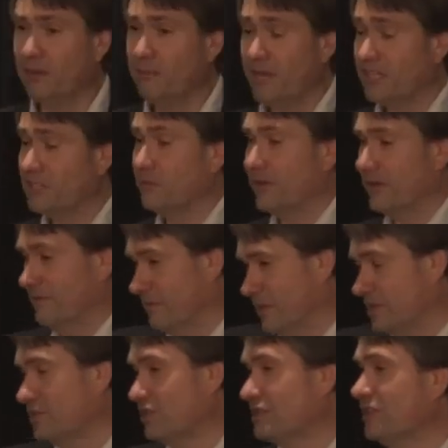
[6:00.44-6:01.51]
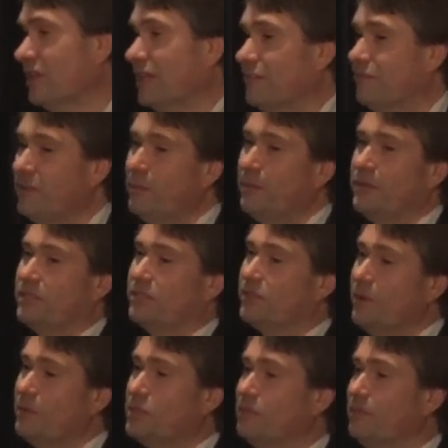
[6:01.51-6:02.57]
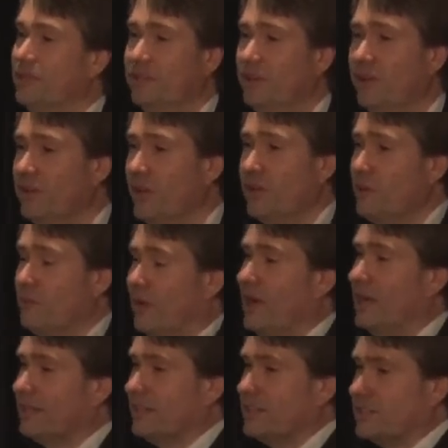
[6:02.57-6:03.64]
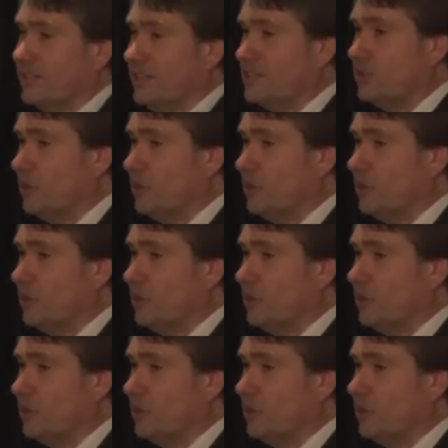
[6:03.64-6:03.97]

them. Back to my sort of slightly flippant description, but you don't know you're buying these things.